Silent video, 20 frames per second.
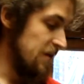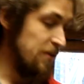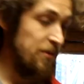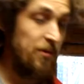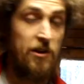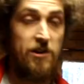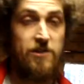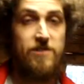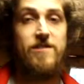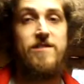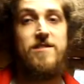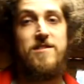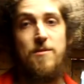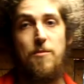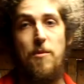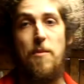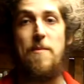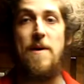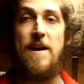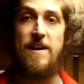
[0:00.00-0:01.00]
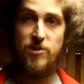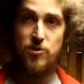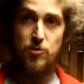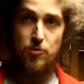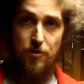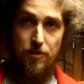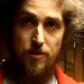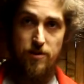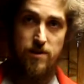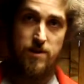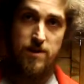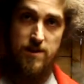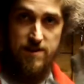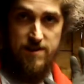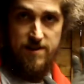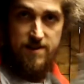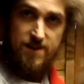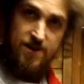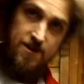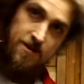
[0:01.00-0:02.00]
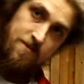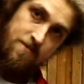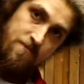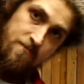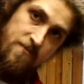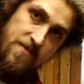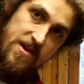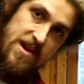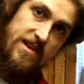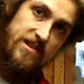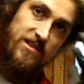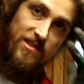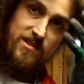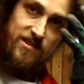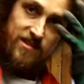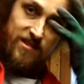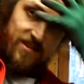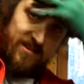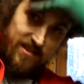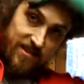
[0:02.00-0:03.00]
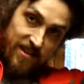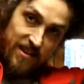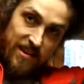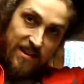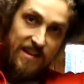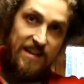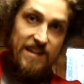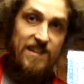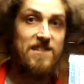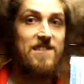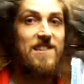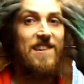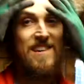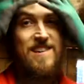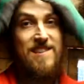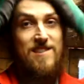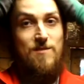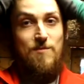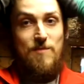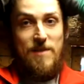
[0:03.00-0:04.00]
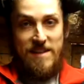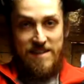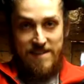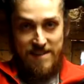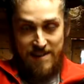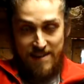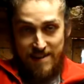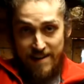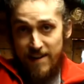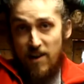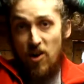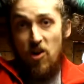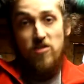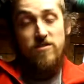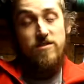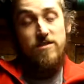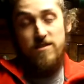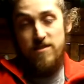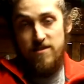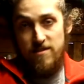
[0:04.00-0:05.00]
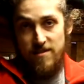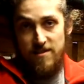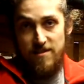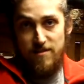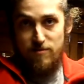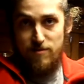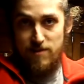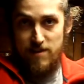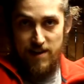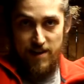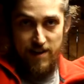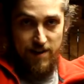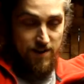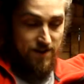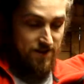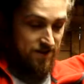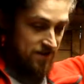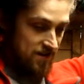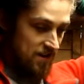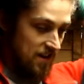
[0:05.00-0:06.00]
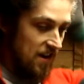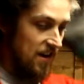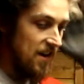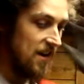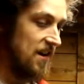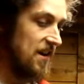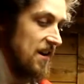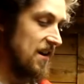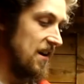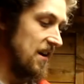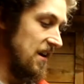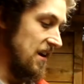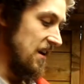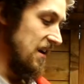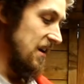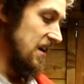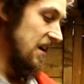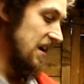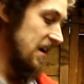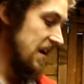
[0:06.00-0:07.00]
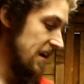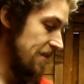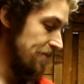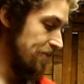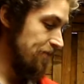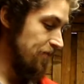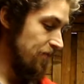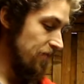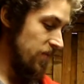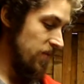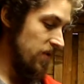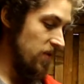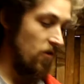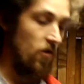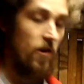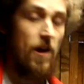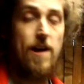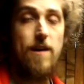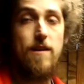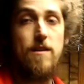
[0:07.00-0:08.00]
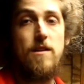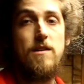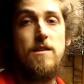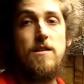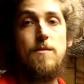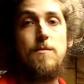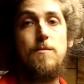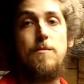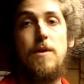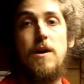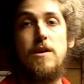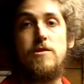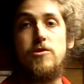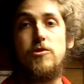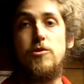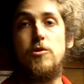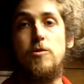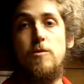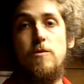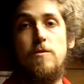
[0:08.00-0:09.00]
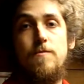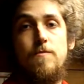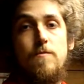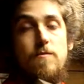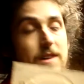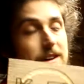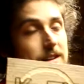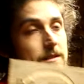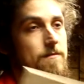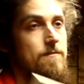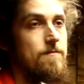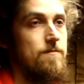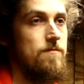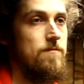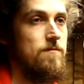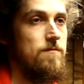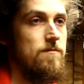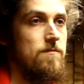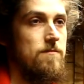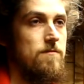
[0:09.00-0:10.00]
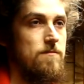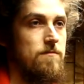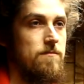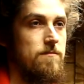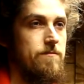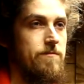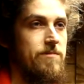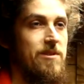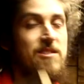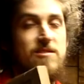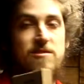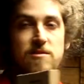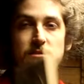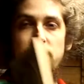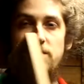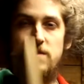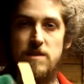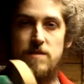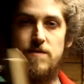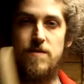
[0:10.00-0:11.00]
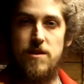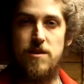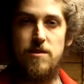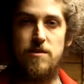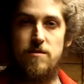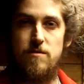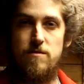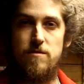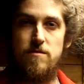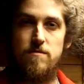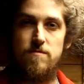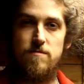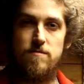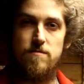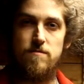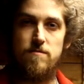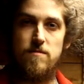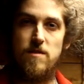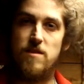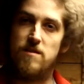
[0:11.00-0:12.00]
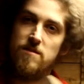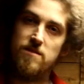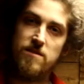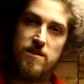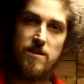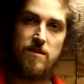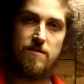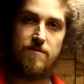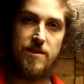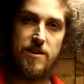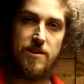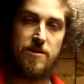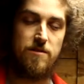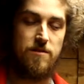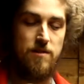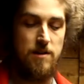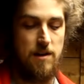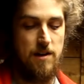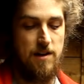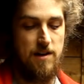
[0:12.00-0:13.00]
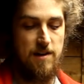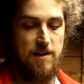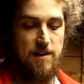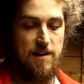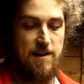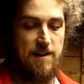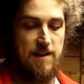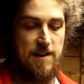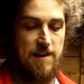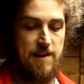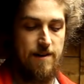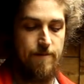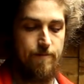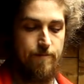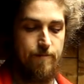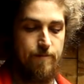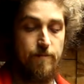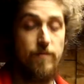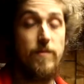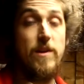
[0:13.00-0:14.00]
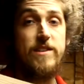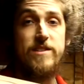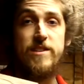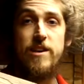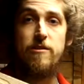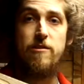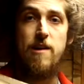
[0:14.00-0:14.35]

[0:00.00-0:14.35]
because it's a perpetual mess. It's basically constant. It's ridiculous. So yeah, part two of this video. It's a single video. Let's get